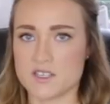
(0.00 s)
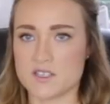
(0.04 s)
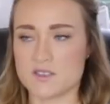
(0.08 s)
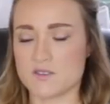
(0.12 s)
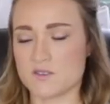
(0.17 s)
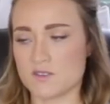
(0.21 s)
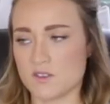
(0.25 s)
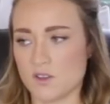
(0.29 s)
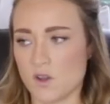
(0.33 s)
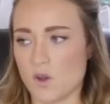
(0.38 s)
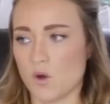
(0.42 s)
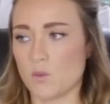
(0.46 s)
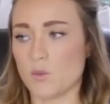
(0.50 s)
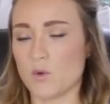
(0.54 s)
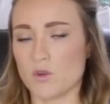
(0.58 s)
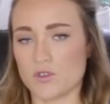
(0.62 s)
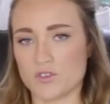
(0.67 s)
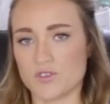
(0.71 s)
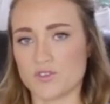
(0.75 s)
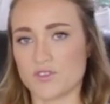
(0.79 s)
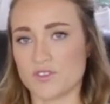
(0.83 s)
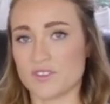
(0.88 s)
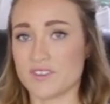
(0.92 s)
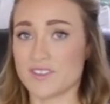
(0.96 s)
It's
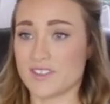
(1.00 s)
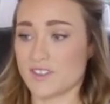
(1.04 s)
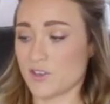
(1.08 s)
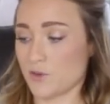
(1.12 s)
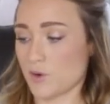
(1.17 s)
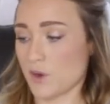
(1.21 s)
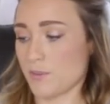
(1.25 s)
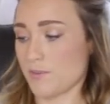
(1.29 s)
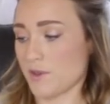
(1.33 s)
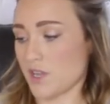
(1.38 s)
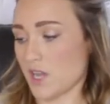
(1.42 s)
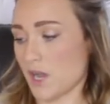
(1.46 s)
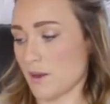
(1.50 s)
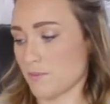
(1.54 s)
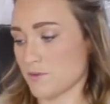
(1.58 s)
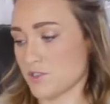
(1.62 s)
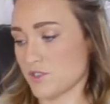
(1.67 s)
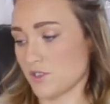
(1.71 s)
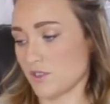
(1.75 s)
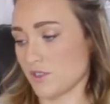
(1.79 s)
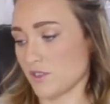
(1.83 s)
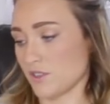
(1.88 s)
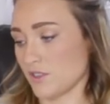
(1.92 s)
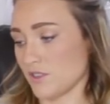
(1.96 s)
almost creeping
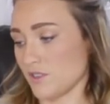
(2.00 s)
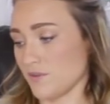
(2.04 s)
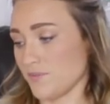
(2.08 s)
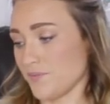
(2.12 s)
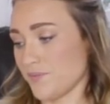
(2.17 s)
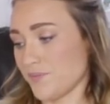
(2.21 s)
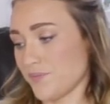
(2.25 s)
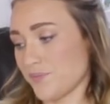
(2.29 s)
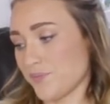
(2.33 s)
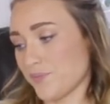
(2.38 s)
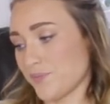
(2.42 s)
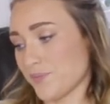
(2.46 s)
up to